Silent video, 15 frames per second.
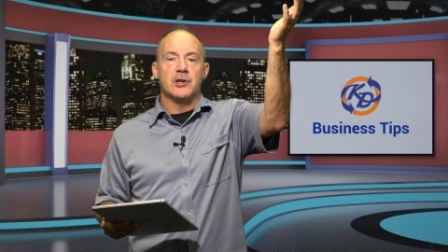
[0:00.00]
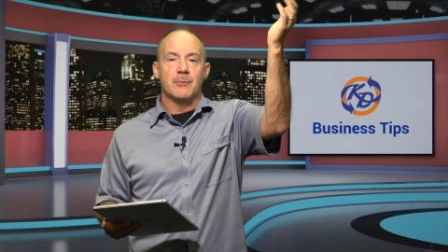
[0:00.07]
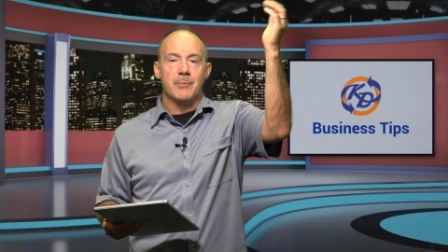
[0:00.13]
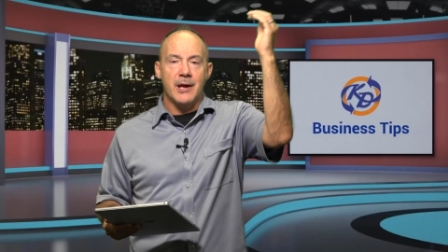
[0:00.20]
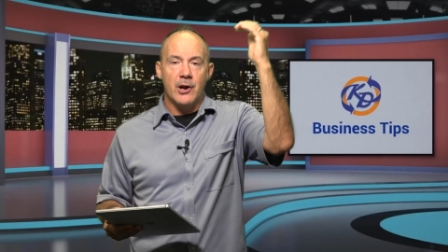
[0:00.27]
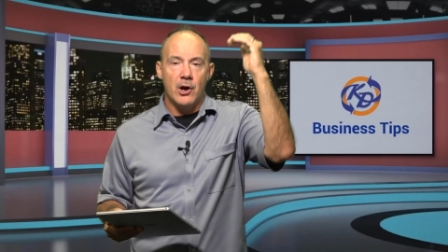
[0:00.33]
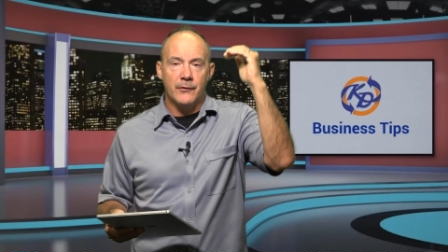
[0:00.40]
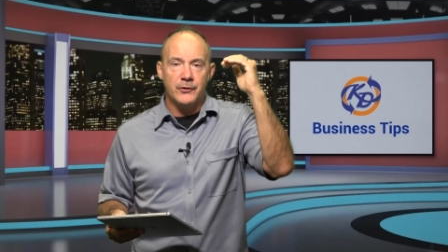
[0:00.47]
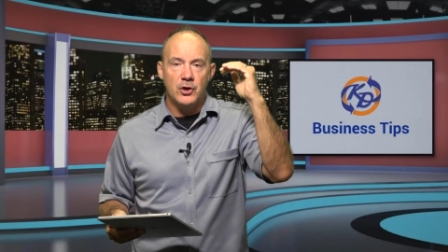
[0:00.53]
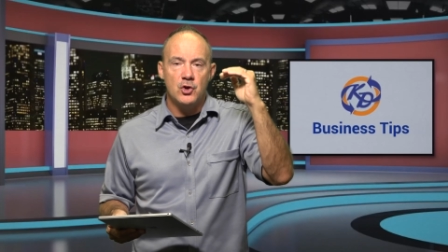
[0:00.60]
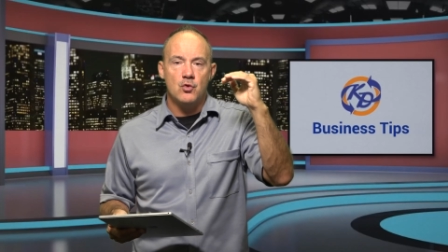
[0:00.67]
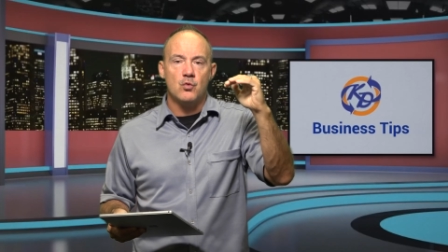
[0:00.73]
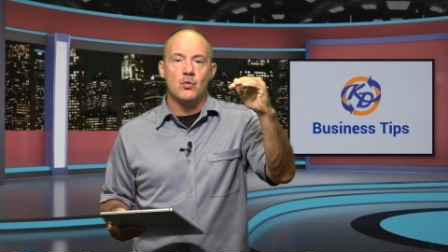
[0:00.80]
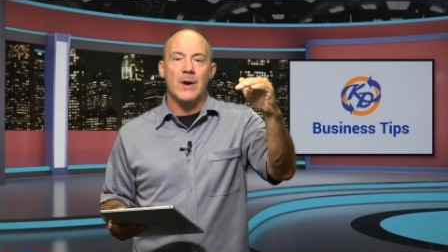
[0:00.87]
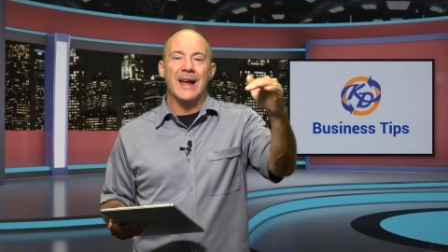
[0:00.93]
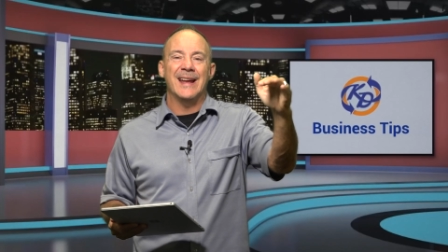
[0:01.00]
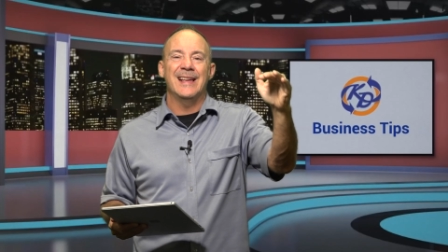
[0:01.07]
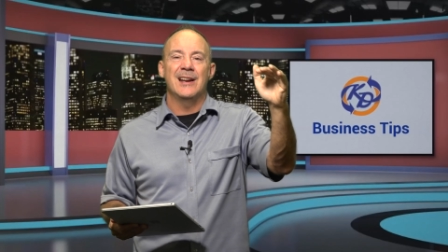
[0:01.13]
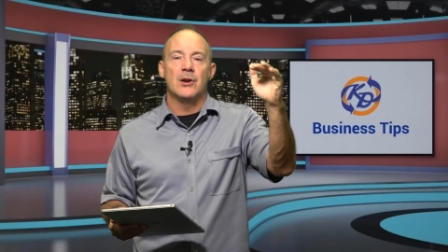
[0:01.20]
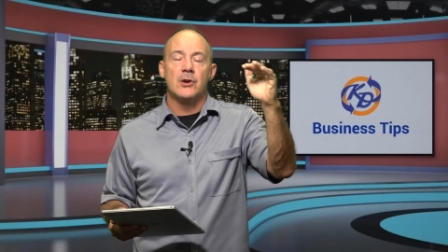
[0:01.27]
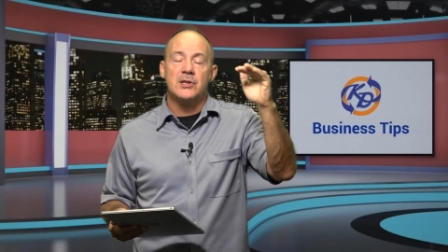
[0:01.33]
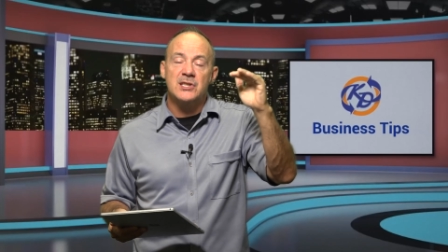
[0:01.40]
You're better off to do
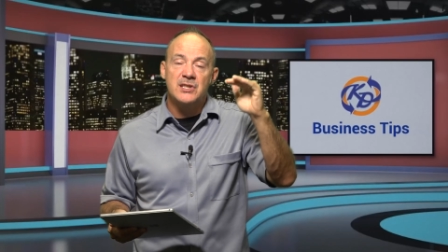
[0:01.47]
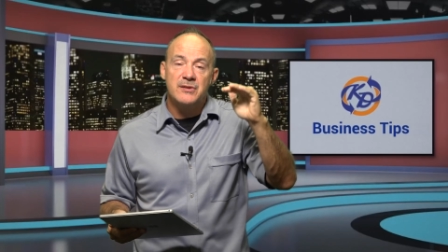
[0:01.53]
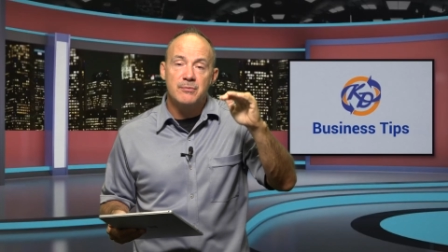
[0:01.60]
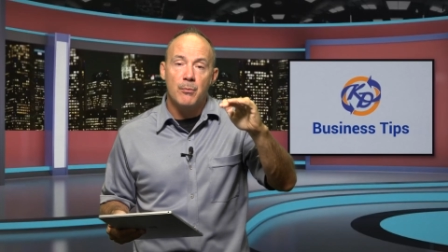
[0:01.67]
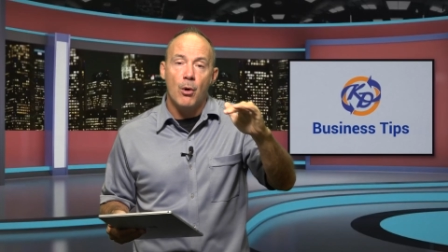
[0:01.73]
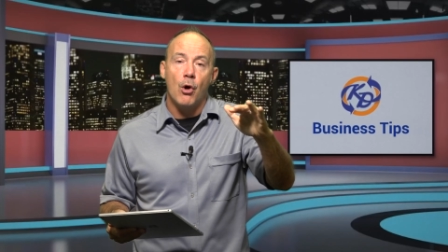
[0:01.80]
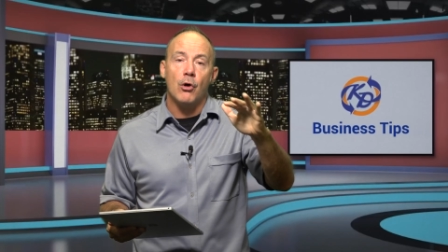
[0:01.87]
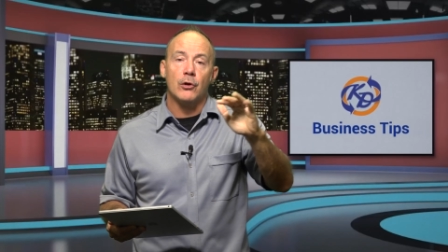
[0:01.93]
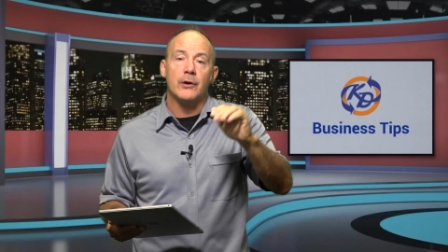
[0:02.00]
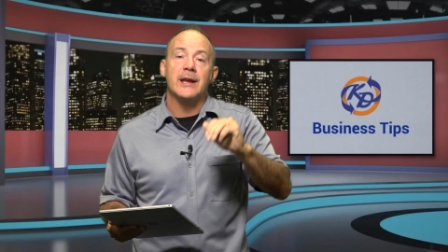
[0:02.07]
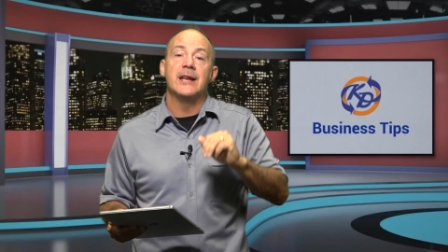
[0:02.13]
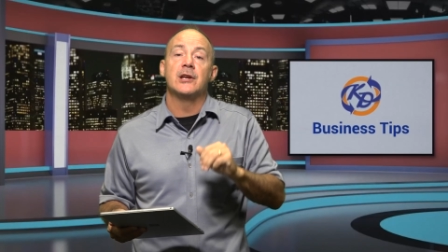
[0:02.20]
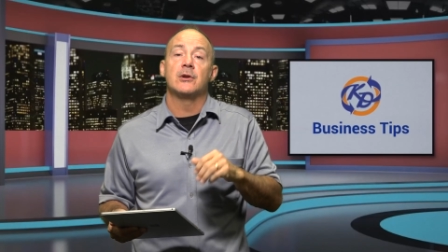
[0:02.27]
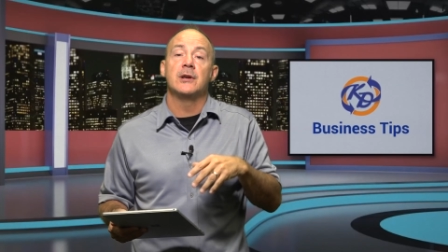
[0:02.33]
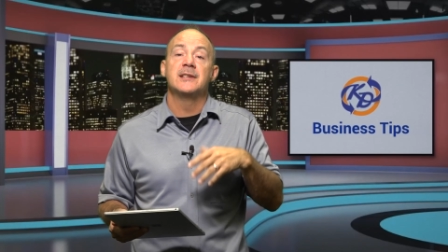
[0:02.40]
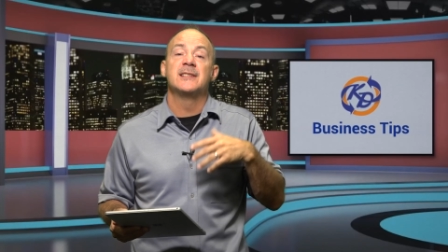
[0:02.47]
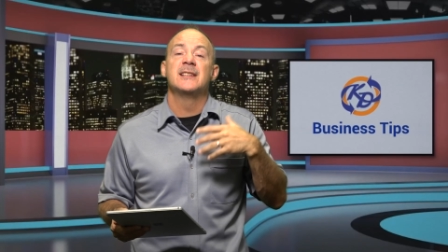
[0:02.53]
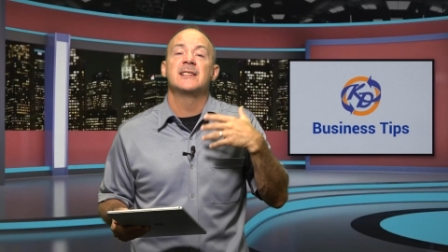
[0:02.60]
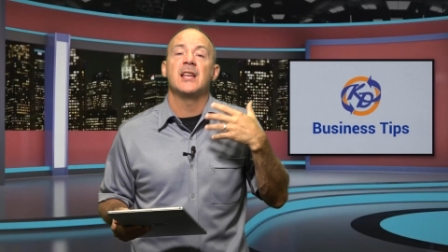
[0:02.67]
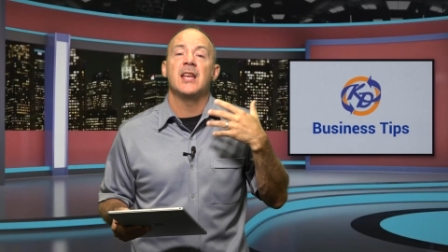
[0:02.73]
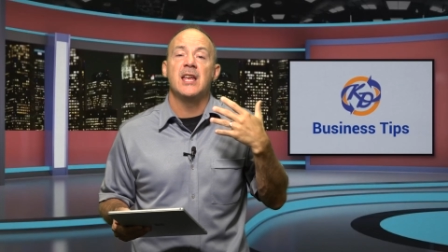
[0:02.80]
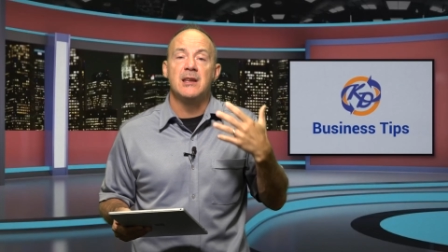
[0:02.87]
regular, smaller
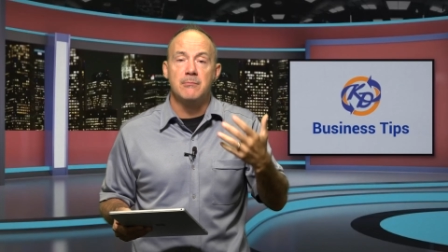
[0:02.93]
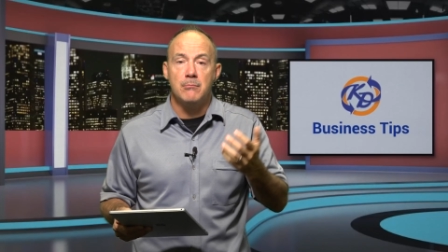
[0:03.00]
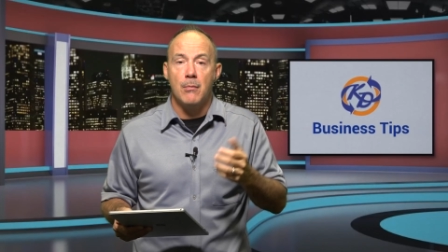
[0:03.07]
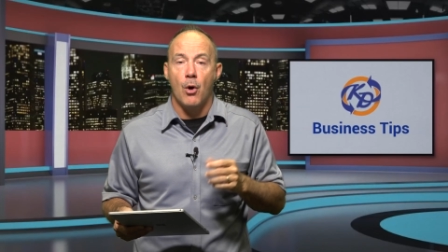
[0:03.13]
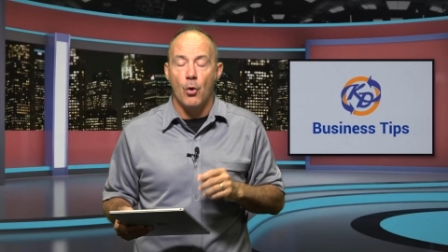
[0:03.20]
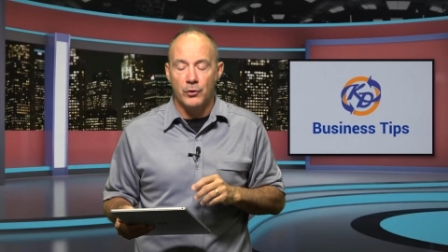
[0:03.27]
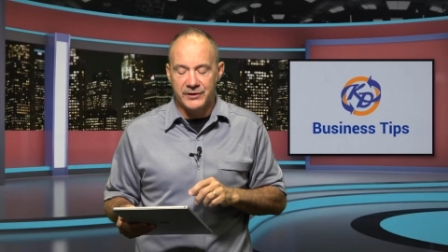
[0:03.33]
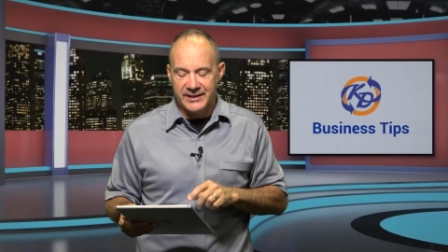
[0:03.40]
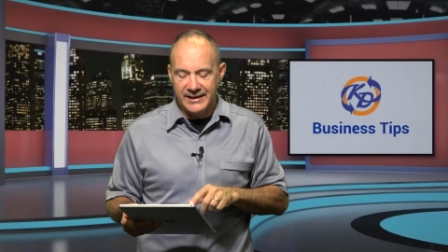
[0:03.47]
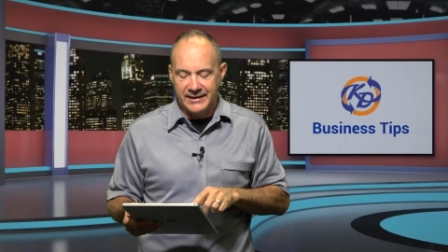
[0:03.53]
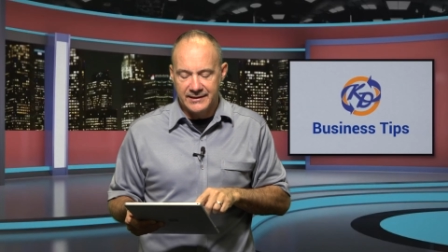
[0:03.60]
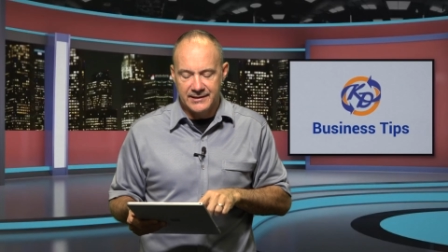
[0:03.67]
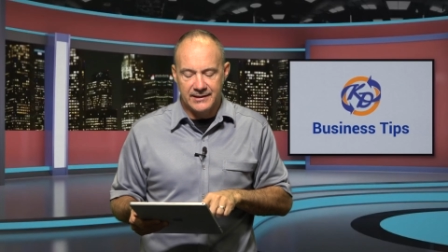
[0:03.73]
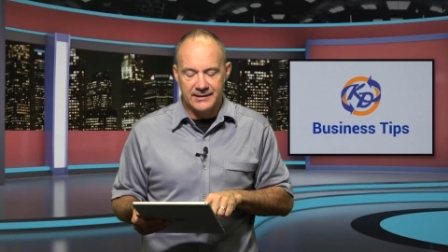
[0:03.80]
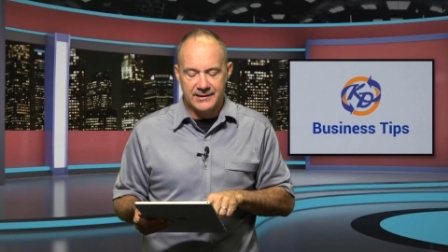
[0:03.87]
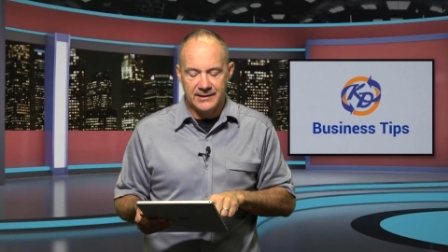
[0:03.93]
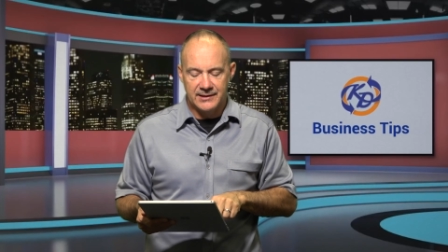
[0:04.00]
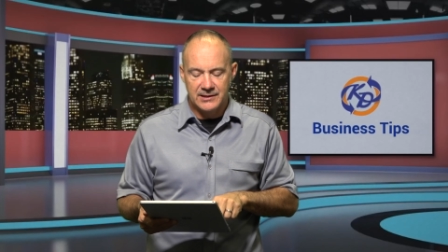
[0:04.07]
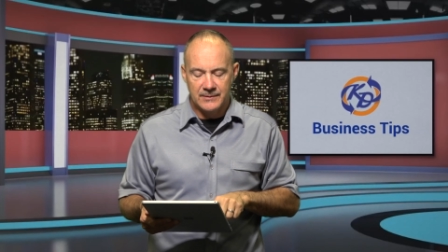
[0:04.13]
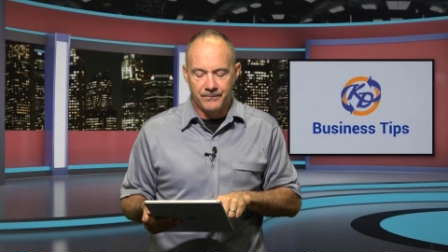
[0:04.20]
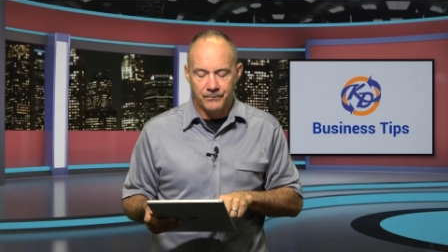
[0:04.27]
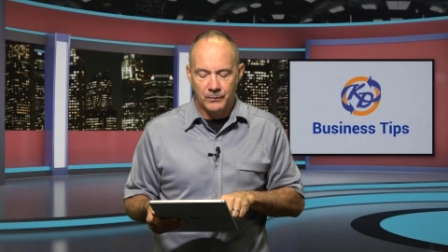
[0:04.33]
increases in most
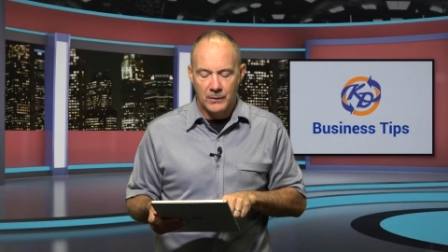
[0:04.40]
instances.